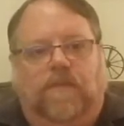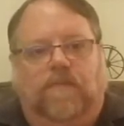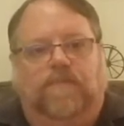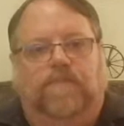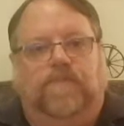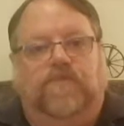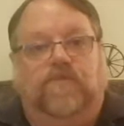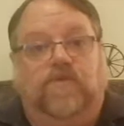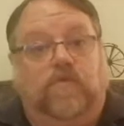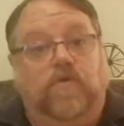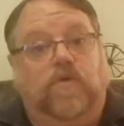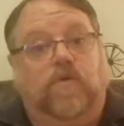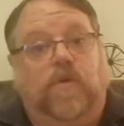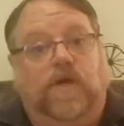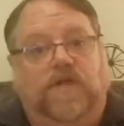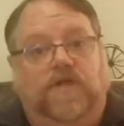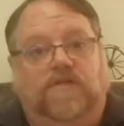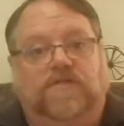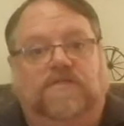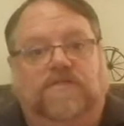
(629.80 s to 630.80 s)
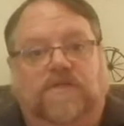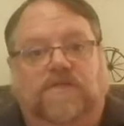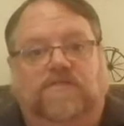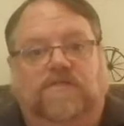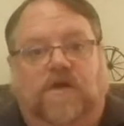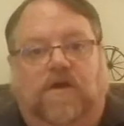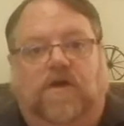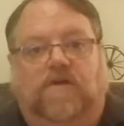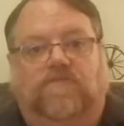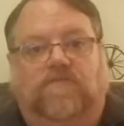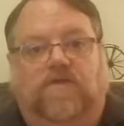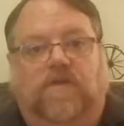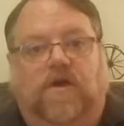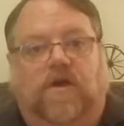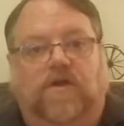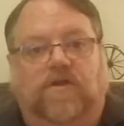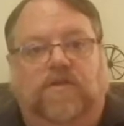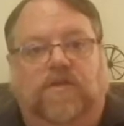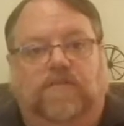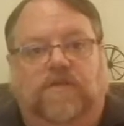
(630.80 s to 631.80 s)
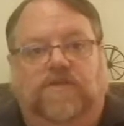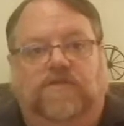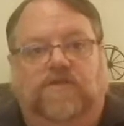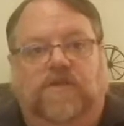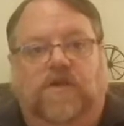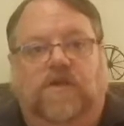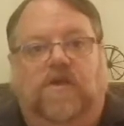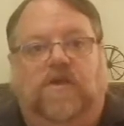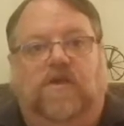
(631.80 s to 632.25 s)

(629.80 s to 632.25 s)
So Aquinas does offer arguments